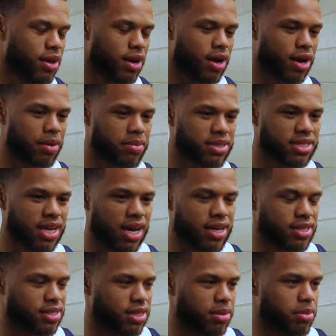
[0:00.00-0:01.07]
Um, it's
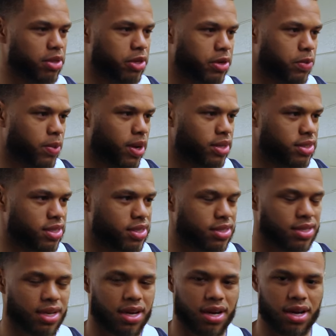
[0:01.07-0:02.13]
kind of similar to
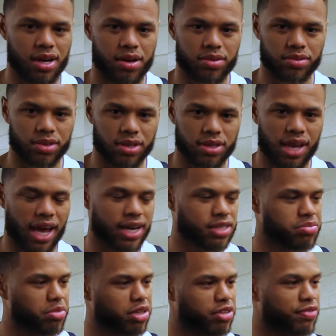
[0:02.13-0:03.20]
Wes's, uh, not
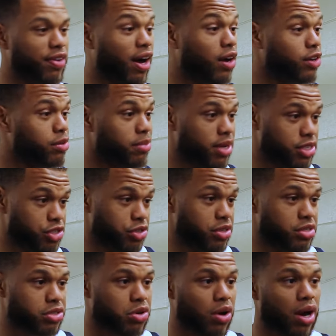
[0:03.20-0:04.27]
as much volume as you
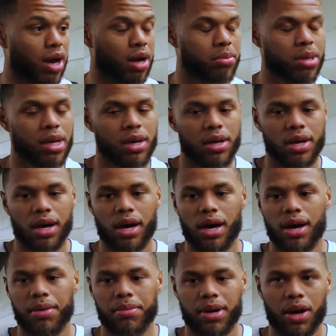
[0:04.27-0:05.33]
described.
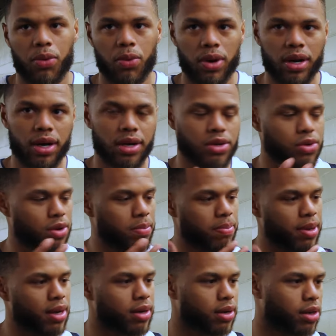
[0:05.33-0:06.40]
Um, but I wanted to do the
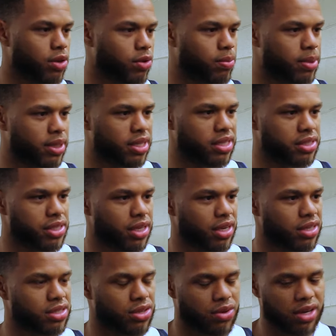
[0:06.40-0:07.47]
beard a little bit this
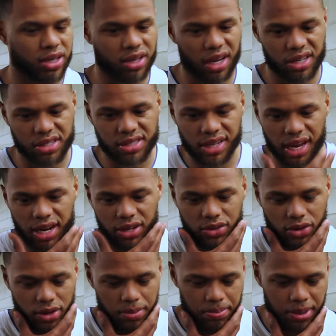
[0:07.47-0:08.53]
year, so I, I decided to
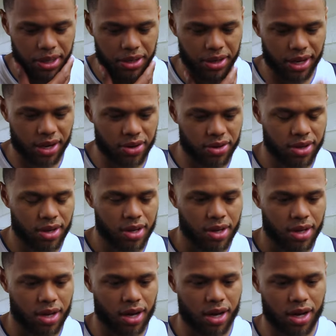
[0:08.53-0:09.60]
grow the beard out.
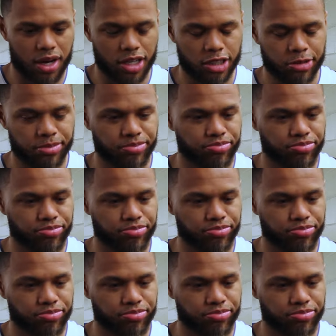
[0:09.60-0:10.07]
Um,